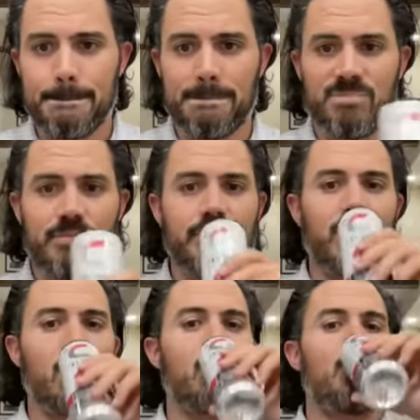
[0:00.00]

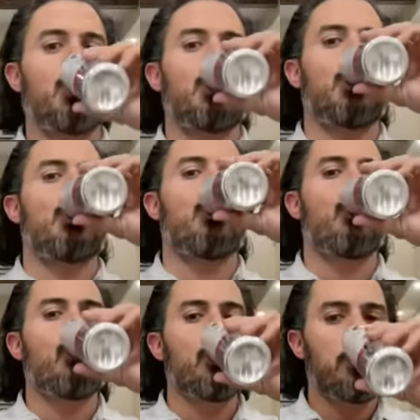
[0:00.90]

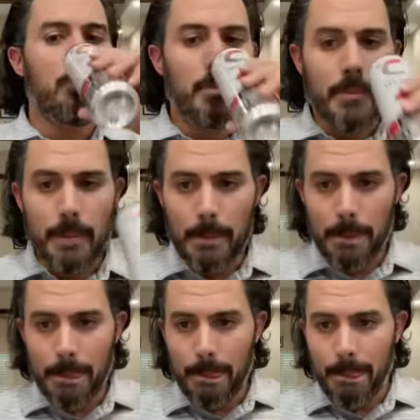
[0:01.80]

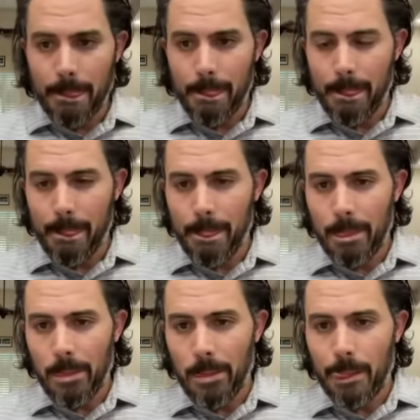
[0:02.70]

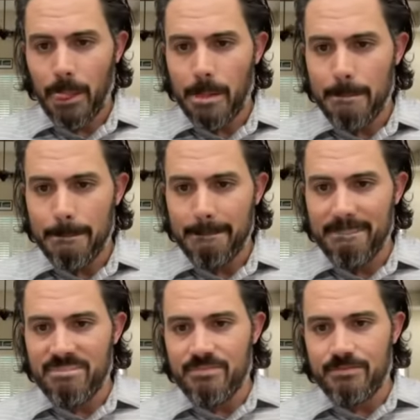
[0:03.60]

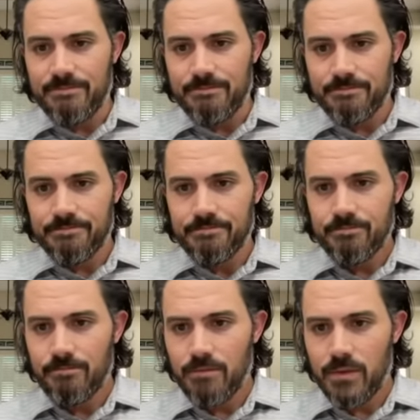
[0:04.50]

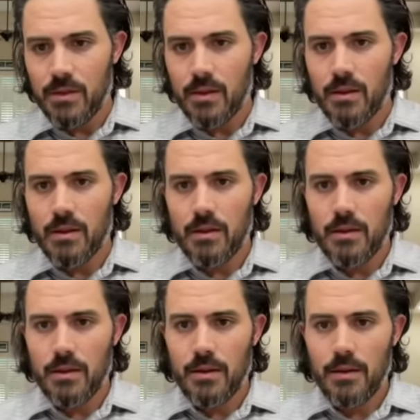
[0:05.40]

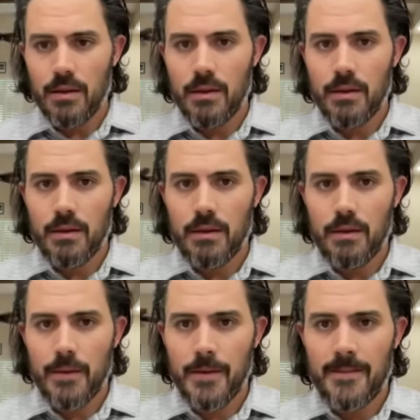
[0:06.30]

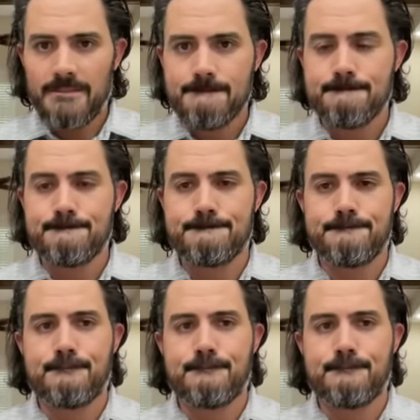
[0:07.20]
The person shown says nothing.